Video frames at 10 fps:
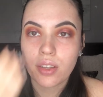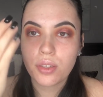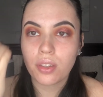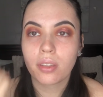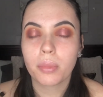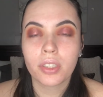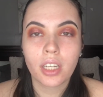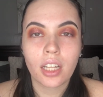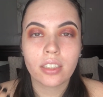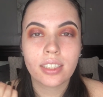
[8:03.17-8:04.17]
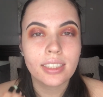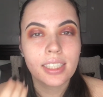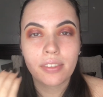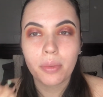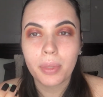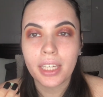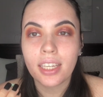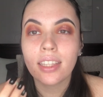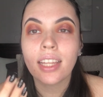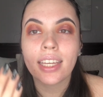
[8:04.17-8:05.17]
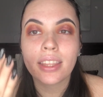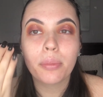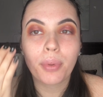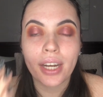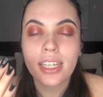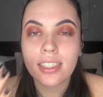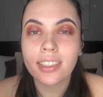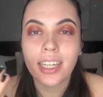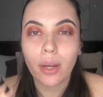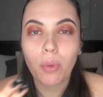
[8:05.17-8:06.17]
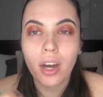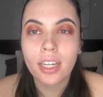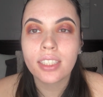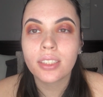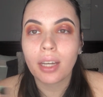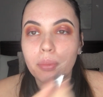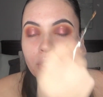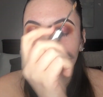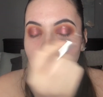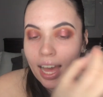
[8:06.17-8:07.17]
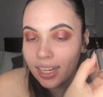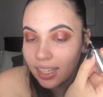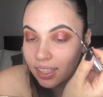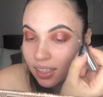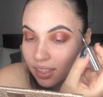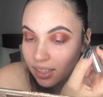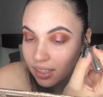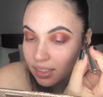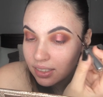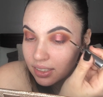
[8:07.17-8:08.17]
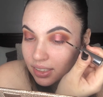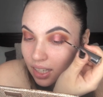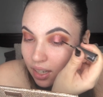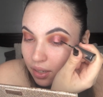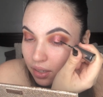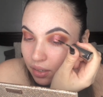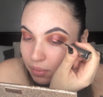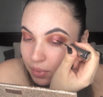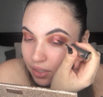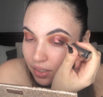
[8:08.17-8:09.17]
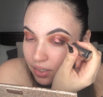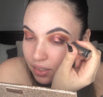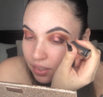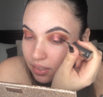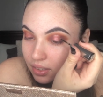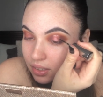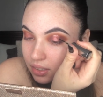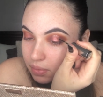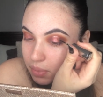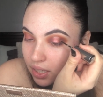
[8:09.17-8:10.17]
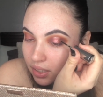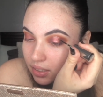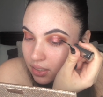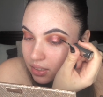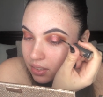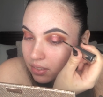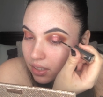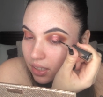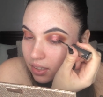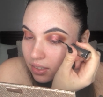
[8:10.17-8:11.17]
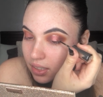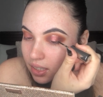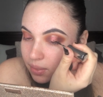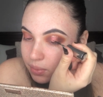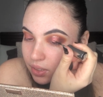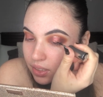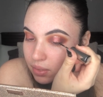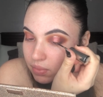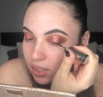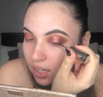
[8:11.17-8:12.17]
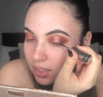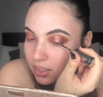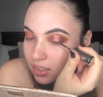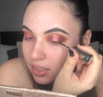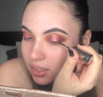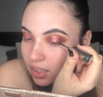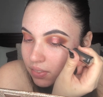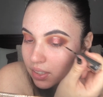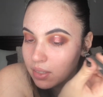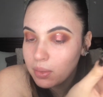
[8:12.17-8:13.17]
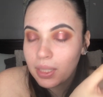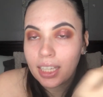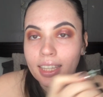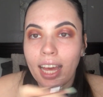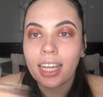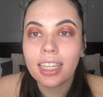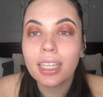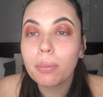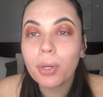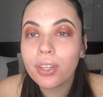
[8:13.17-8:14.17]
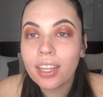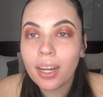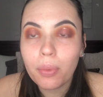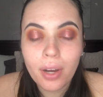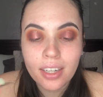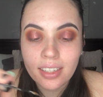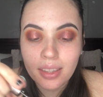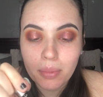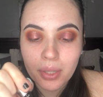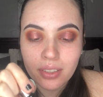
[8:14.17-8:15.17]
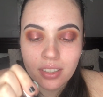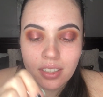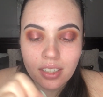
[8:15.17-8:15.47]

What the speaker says: So the middle color isn't giving me like the brightness that I wanted, so I'm just adding some specks right on top, just some dots to see if it gives me like that glimmer that I wanted in the middle.